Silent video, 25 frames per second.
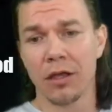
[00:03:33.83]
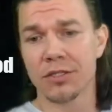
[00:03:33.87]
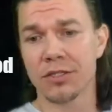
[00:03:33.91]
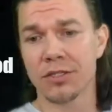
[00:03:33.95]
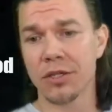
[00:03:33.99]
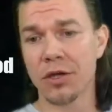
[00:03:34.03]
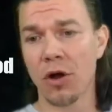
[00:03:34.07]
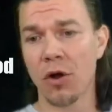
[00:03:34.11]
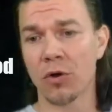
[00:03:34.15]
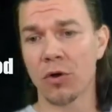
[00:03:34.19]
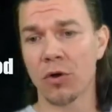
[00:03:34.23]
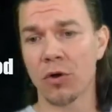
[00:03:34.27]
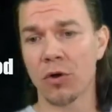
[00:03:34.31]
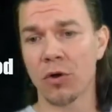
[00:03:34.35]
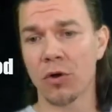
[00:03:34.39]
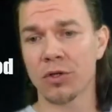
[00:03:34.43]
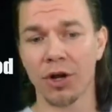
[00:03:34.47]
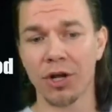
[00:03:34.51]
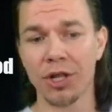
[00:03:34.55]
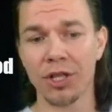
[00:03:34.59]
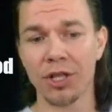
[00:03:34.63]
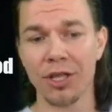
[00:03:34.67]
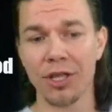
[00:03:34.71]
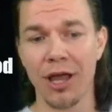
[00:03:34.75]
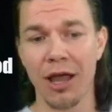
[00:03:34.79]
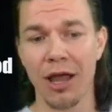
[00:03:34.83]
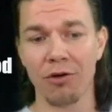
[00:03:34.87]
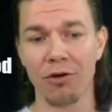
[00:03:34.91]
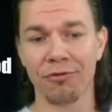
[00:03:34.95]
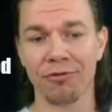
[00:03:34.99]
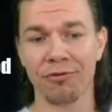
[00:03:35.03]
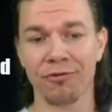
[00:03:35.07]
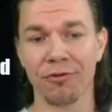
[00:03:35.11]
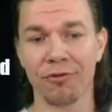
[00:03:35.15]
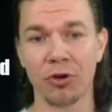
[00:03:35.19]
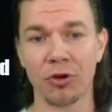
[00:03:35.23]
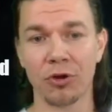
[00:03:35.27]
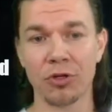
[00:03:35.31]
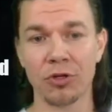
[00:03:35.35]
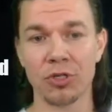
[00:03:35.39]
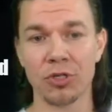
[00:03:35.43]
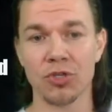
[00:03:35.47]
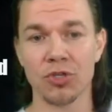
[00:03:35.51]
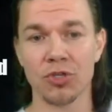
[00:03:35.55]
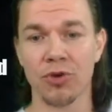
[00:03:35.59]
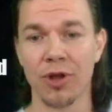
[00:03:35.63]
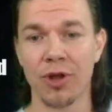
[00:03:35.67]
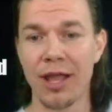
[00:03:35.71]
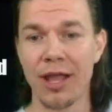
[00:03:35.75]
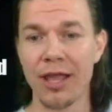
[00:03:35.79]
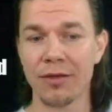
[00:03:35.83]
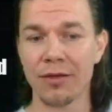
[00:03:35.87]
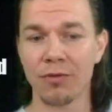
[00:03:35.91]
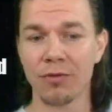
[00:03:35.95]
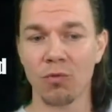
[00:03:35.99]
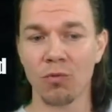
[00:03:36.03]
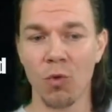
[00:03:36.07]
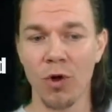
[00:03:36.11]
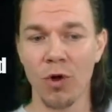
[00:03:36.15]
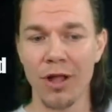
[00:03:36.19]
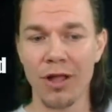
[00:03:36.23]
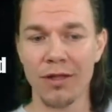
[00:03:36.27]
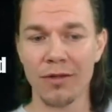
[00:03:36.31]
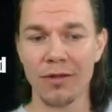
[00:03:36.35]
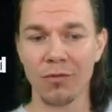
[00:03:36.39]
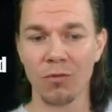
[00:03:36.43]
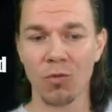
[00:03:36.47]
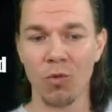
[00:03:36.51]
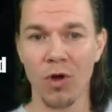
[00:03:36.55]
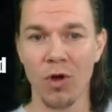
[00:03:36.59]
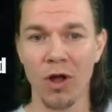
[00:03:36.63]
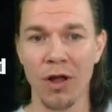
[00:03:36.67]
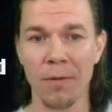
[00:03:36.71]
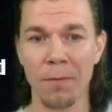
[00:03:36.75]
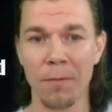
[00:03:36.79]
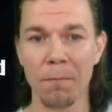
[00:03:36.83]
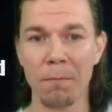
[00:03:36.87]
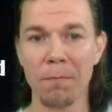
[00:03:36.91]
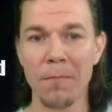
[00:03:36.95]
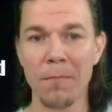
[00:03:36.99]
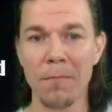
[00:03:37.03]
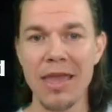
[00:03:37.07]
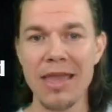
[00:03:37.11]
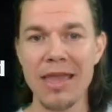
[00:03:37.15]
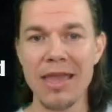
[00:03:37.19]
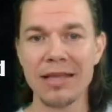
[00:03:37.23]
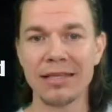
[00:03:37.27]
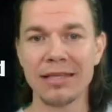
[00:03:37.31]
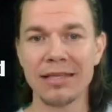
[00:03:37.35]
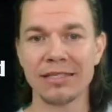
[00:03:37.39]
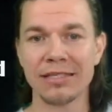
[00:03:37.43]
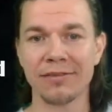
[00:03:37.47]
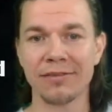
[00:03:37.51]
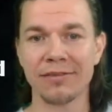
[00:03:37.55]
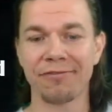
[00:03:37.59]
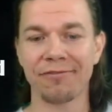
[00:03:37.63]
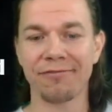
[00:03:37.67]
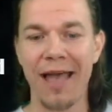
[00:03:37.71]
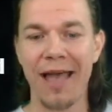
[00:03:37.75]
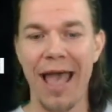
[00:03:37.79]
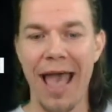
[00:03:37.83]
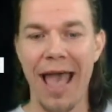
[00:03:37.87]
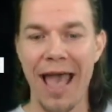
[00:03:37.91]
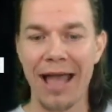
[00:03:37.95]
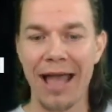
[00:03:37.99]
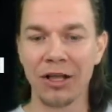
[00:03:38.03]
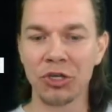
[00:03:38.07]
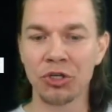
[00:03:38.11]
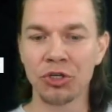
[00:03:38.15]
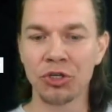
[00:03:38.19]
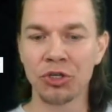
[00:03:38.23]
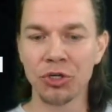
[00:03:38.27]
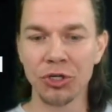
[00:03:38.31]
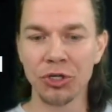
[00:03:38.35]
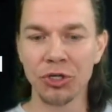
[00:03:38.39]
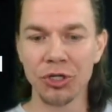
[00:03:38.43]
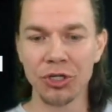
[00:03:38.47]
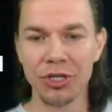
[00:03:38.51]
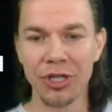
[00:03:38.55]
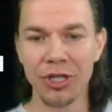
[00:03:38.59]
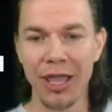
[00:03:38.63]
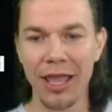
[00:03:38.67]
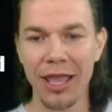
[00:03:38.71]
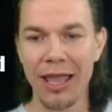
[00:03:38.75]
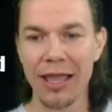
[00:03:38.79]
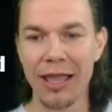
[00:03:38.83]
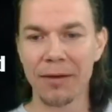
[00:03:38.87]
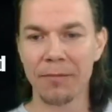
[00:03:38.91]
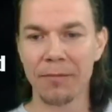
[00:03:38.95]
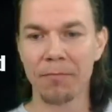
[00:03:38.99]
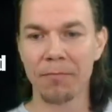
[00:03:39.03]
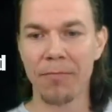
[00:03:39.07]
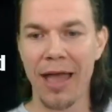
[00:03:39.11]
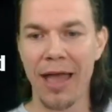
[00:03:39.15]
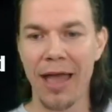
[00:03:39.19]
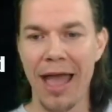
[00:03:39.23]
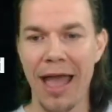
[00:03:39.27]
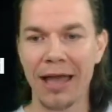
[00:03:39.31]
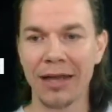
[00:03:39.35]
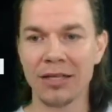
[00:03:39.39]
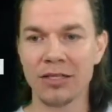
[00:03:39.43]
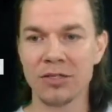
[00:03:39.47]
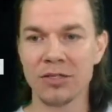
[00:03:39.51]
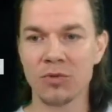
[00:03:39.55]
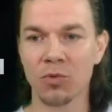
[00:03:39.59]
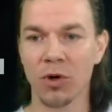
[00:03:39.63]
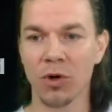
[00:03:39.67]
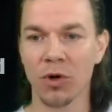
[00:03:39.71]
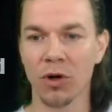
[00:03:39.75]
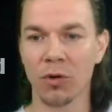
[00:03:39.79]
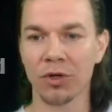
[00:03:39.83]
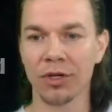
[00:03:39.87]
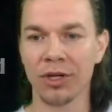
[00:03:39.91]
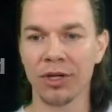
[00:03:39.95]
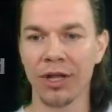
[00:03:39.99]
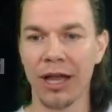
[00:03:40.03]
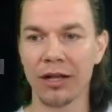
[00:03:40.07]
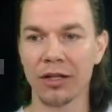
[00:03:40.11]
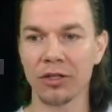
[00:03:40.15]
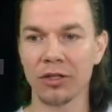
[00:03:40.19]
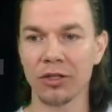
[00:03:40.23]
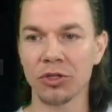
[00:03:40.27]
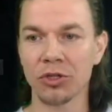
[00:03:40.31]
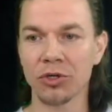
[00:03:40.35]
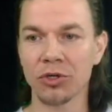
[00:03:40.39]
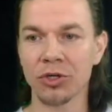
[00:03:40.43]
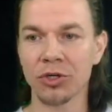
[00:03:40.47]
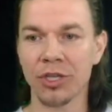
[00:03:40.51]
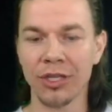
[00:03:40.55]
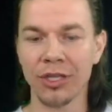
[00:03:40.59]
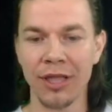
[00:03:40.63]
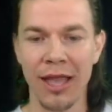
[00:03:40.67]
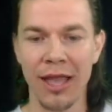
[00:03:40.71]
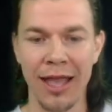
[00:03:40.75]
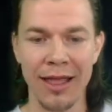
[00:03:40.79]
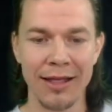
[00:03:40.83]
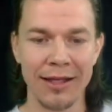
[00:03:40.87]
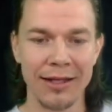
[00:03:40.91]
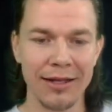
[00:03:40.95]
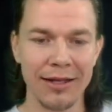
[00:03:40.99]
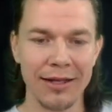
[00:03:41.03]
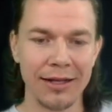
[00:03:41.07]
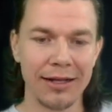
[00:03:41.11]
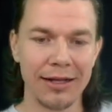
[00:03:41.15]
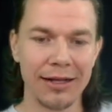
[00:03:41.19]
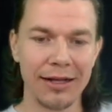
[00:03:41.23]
So starting out first, right, what makes fat good and bad is what we're kind of looking at.